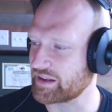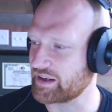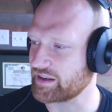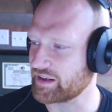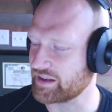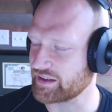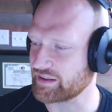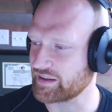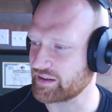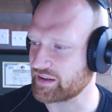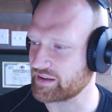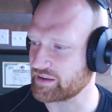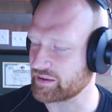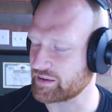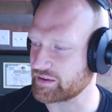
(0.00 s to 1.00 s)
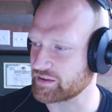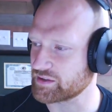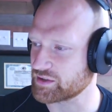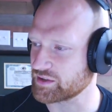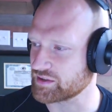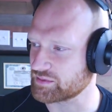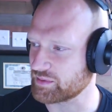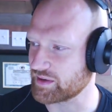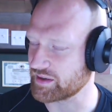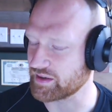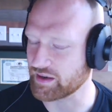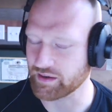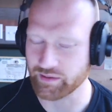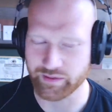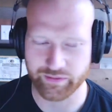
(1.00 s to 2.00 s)
I gotta get shirts, but
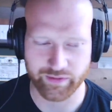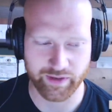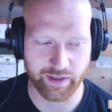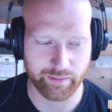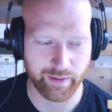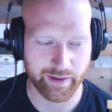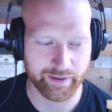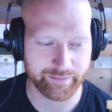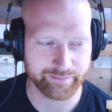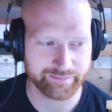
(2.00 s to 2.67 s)
I always forget about it.